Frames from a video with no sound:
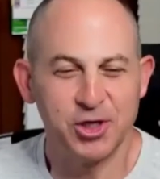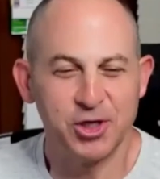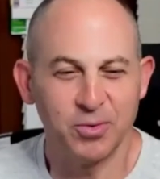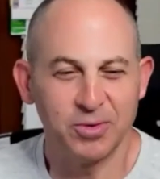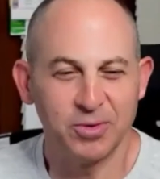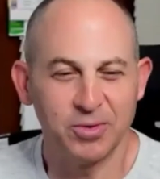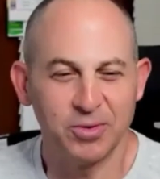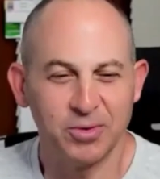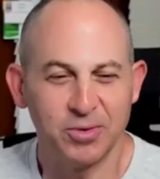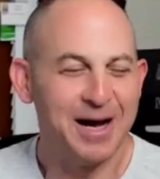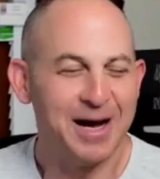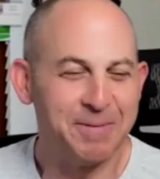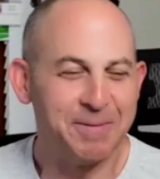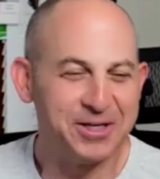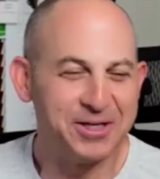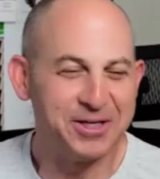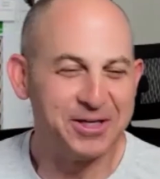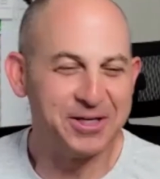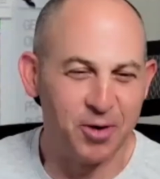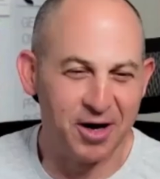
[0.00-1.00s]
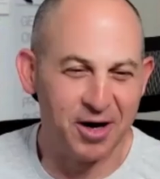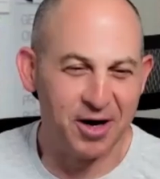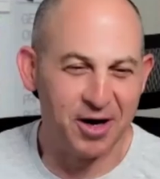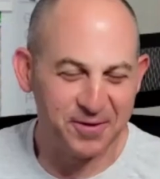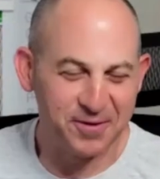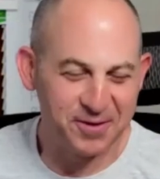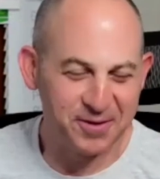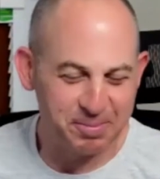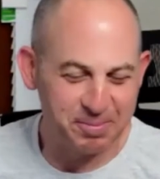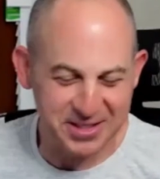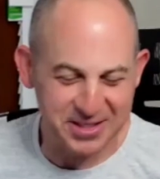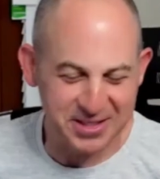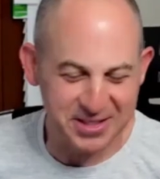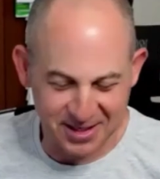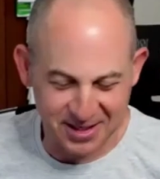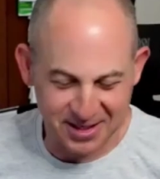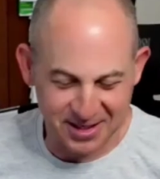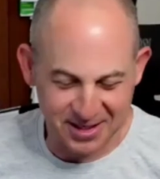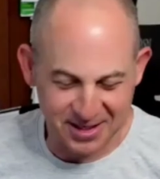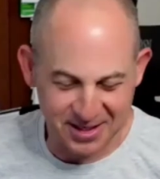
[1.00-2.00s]
How much you want for the business?
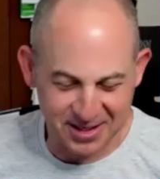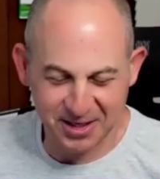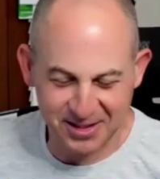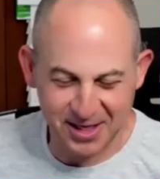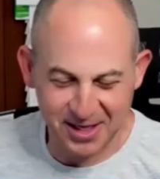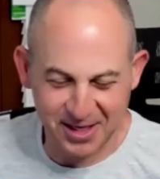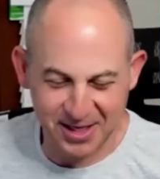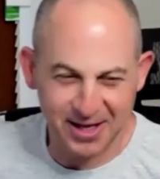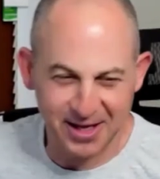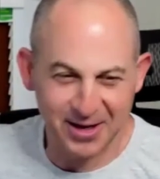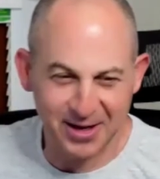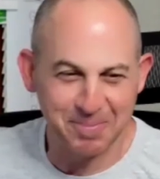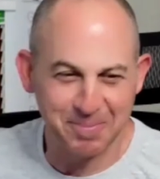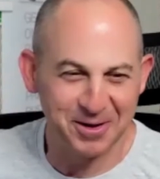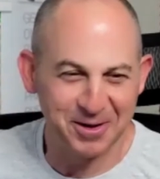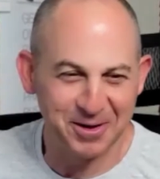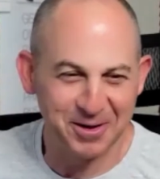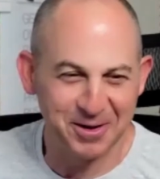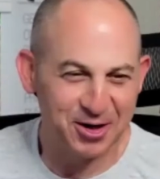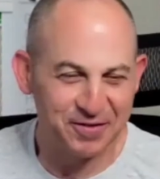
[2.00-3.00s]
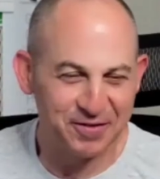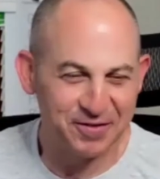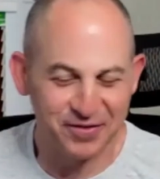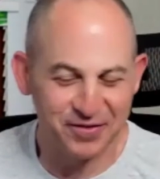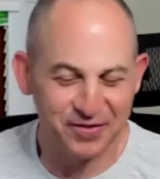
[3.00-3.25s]
I'm going to take you up on the offer.